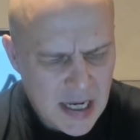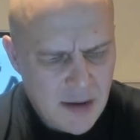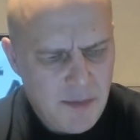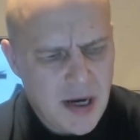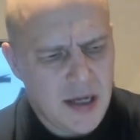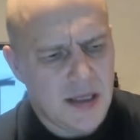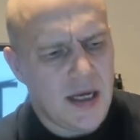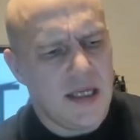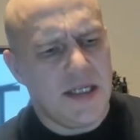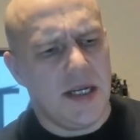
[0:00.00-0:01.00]
But
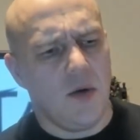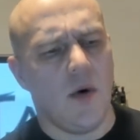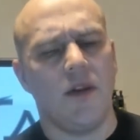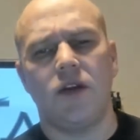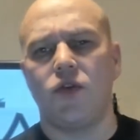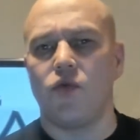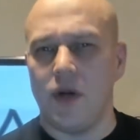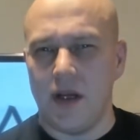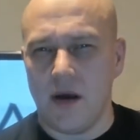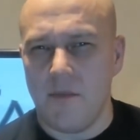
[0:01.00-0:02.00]
I still wanted to
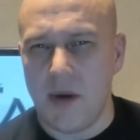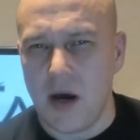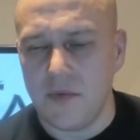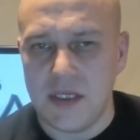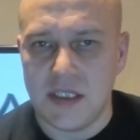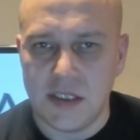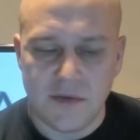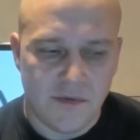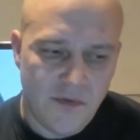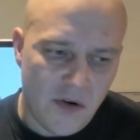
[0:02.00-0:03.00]
read about
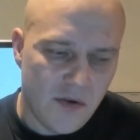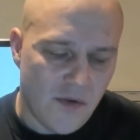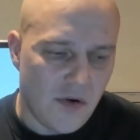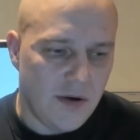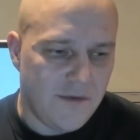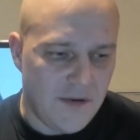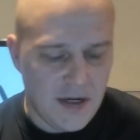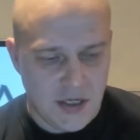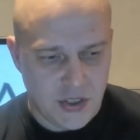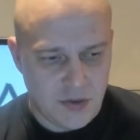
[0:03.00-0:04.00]
this very, very
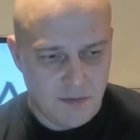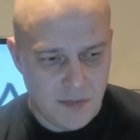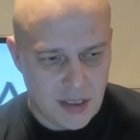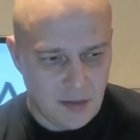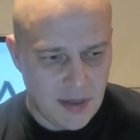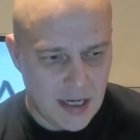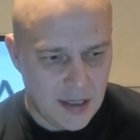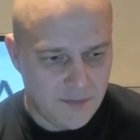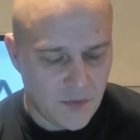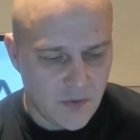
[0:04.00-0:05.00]
Finnish metal
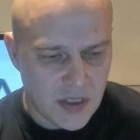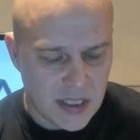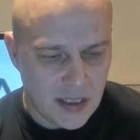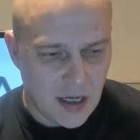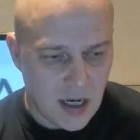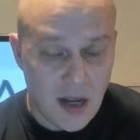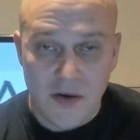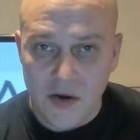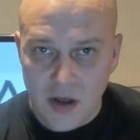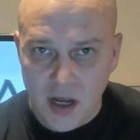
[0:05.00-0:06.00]
band. Obviously,
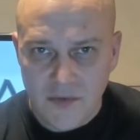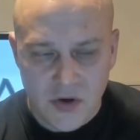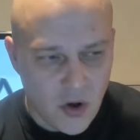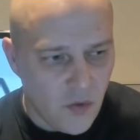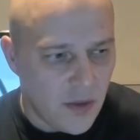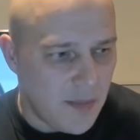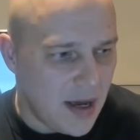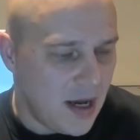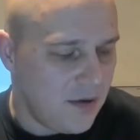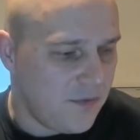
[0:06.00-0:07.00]
I, I have known the
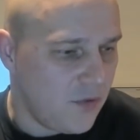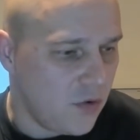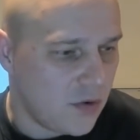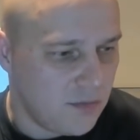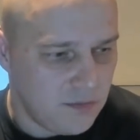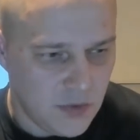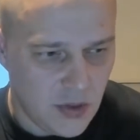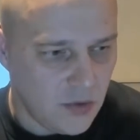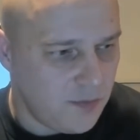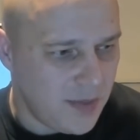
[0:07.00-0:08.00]
band for, you
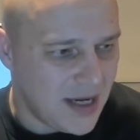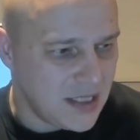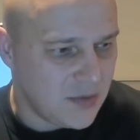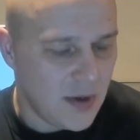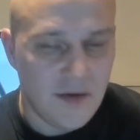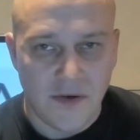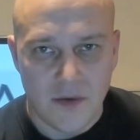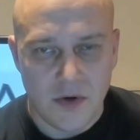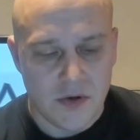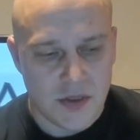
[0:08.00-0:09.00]
know, past
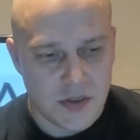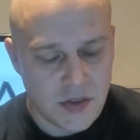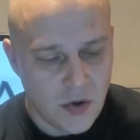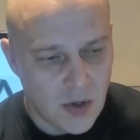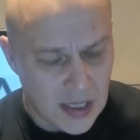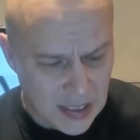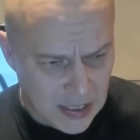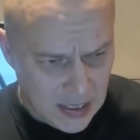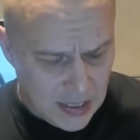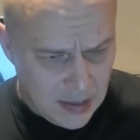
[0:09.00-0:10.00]
25 years or so.
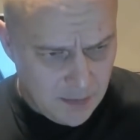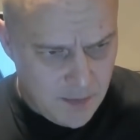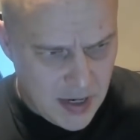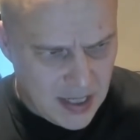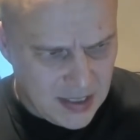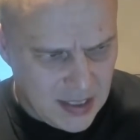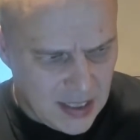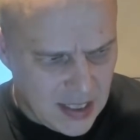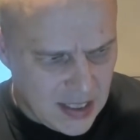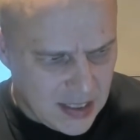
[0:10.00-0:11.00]
But
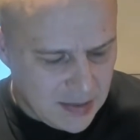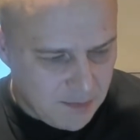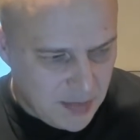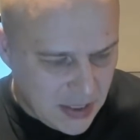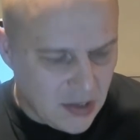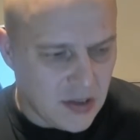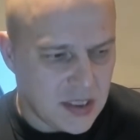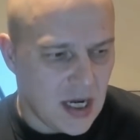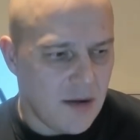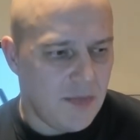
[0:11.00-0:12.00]
because
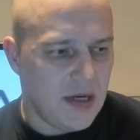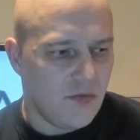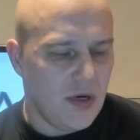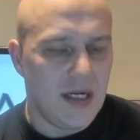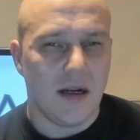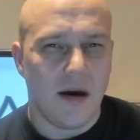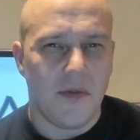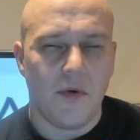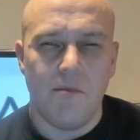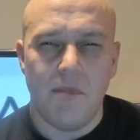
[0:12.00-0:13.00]
I've been reading
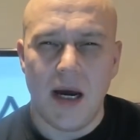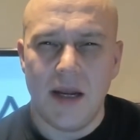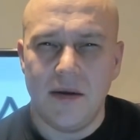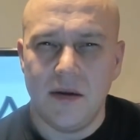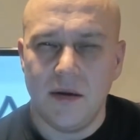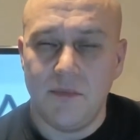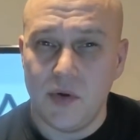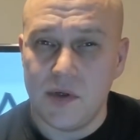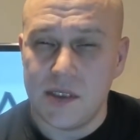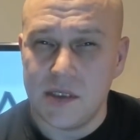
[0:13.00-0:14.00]
other band uh,
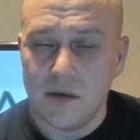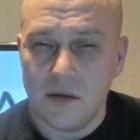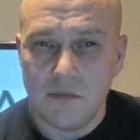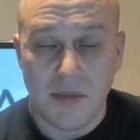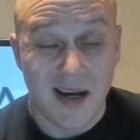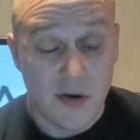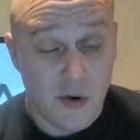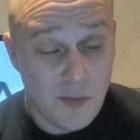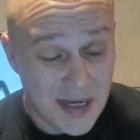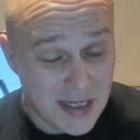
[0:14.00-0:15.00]
books,
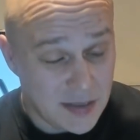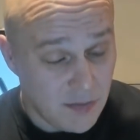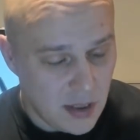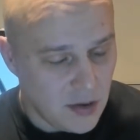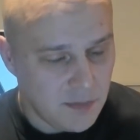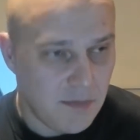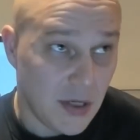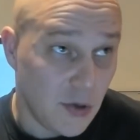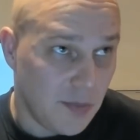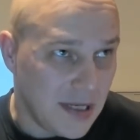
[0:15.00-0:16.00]
biopics, uh, not
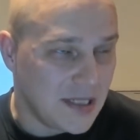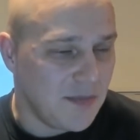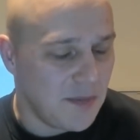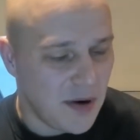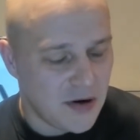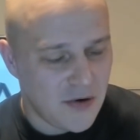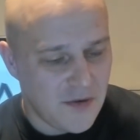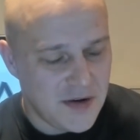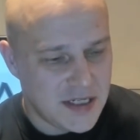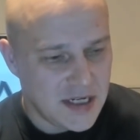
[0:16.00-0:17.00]
biopics, but
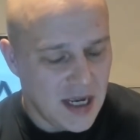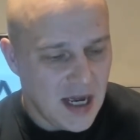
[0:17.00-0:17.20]
biographies.